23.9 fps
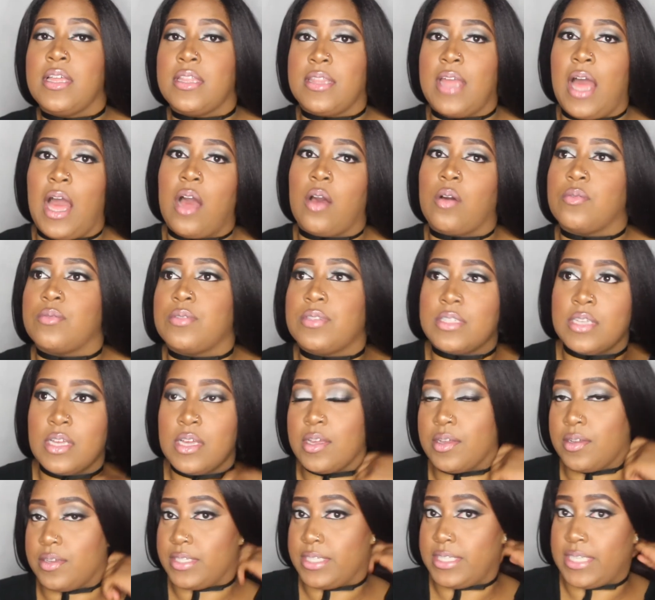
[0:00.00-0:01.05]
the house
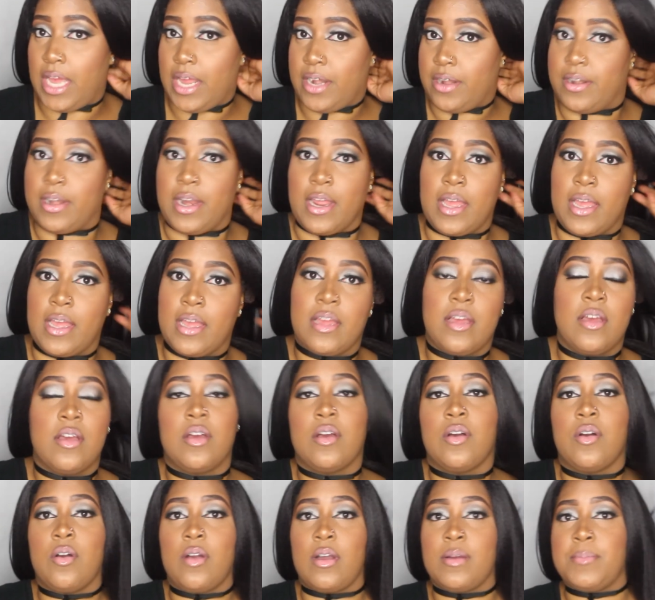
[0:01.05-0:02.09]
Saturday,
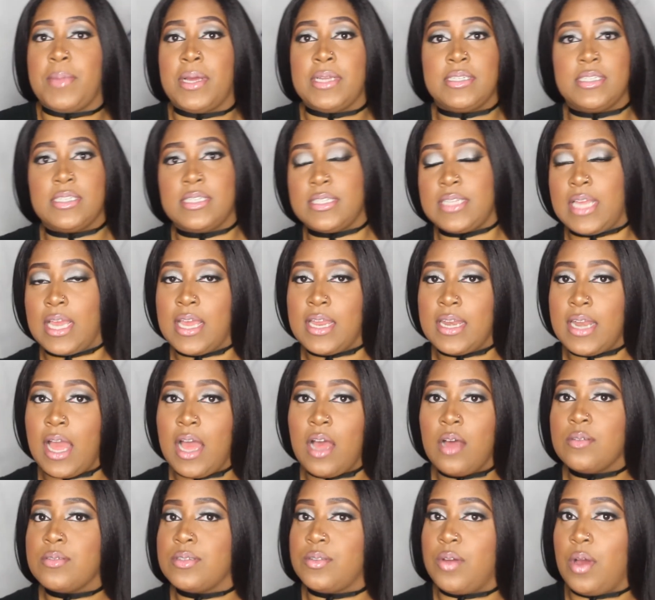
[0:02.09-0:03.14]
or I might just stay in the
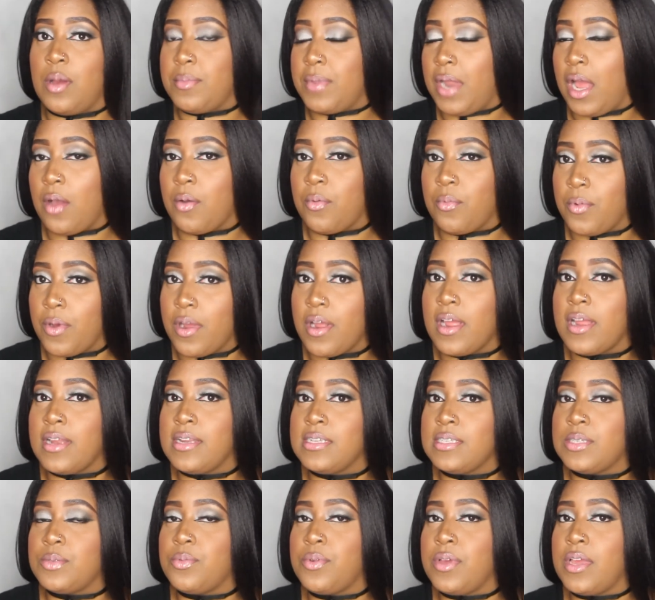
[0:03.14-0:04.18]
house. So I'm not wearing
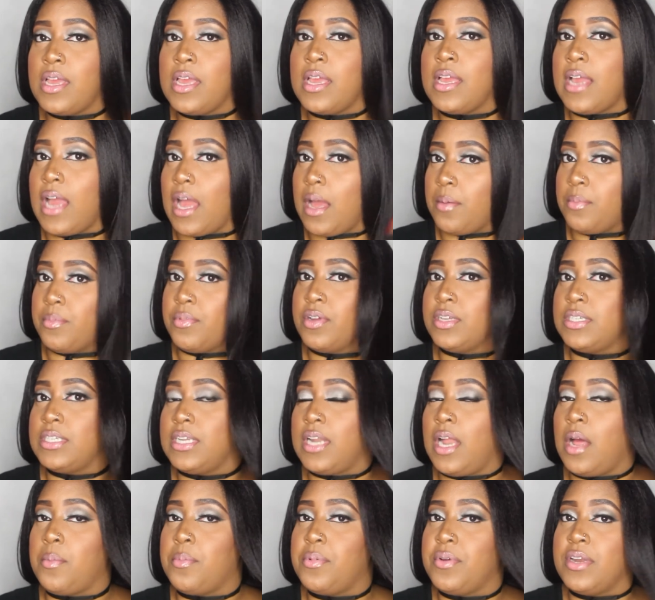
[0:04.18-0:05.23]
this wig. I brush
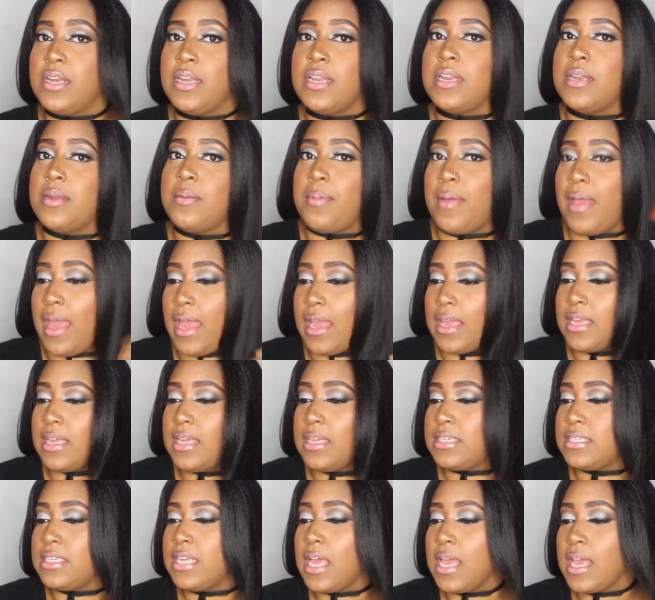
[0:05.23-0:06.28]
it out, put it in the
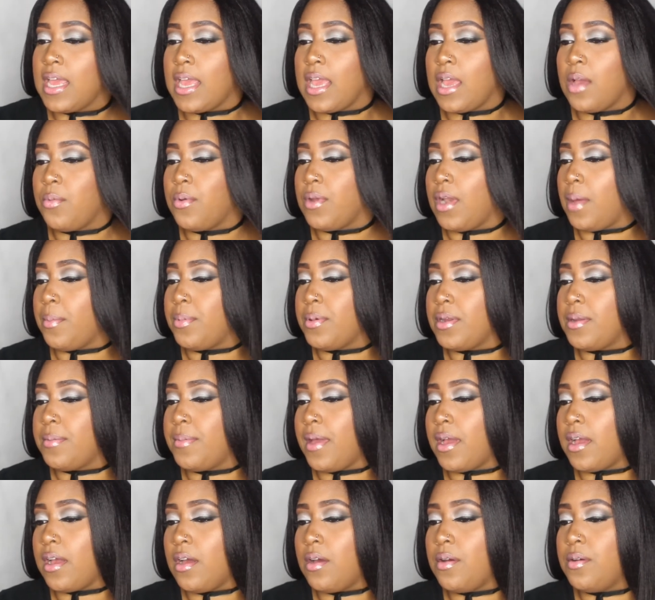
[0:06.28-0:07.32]
package, and when I put it
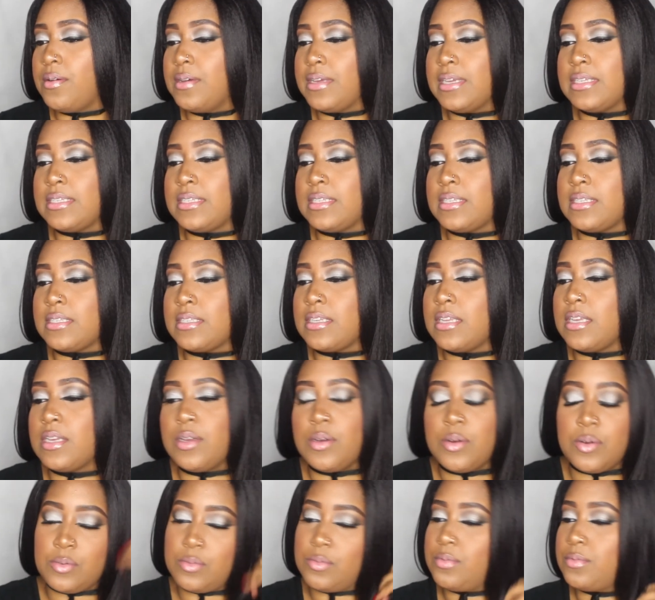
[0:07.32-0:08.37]
back on, it's
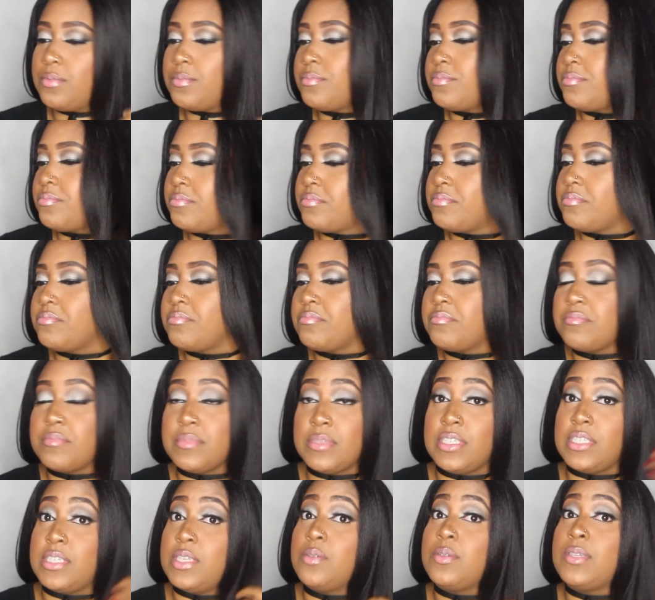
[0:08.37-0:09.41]
still
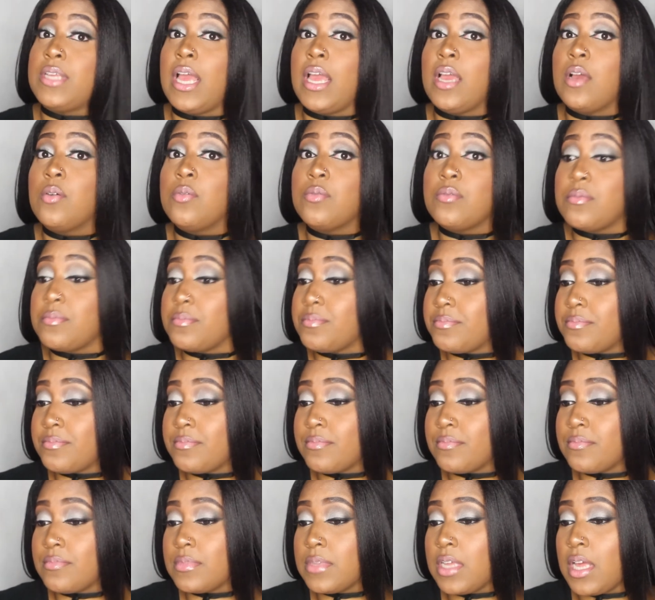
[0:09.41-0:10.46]
tangled.
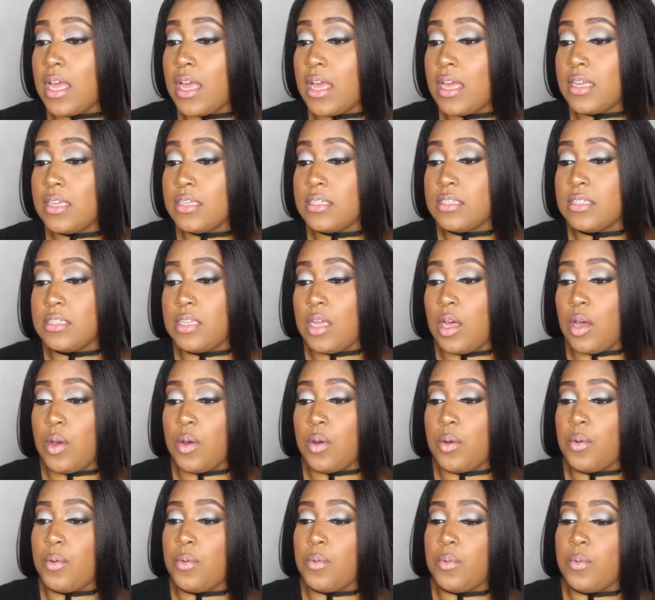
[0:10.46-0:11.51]

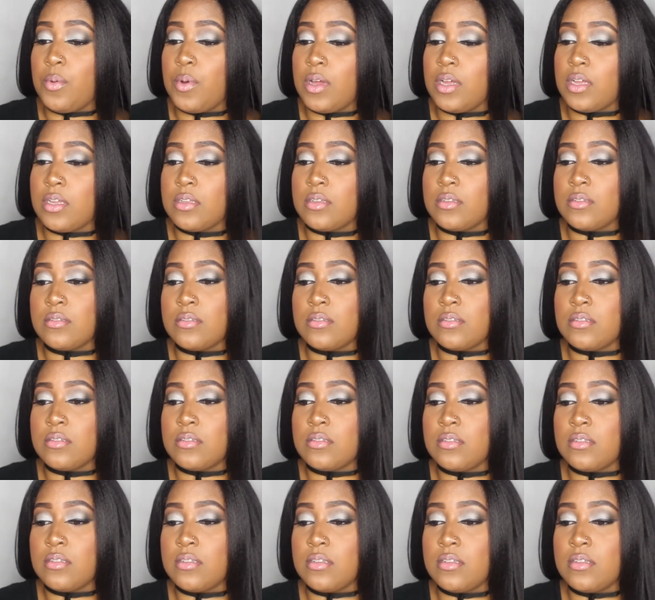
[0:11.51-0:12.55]
So
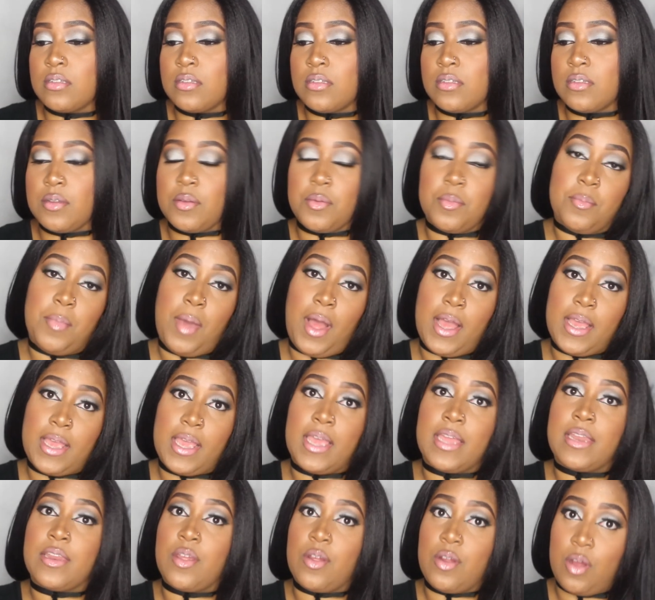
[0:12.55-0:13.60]
buy
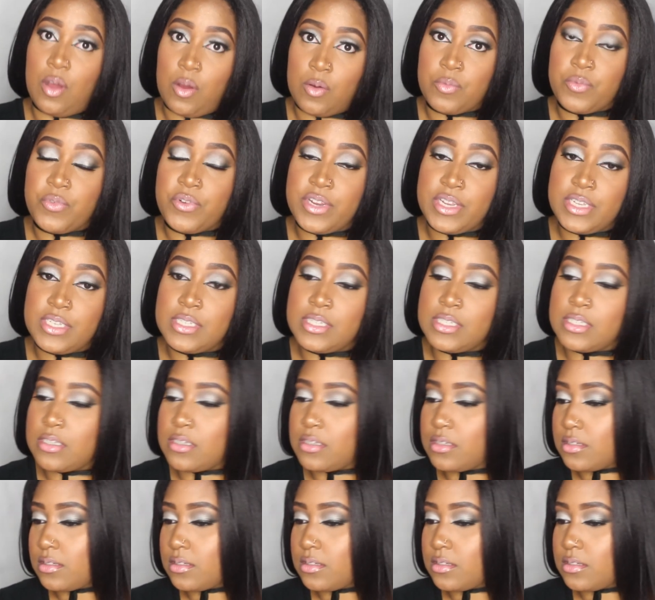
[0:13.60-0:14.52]
at your own risk.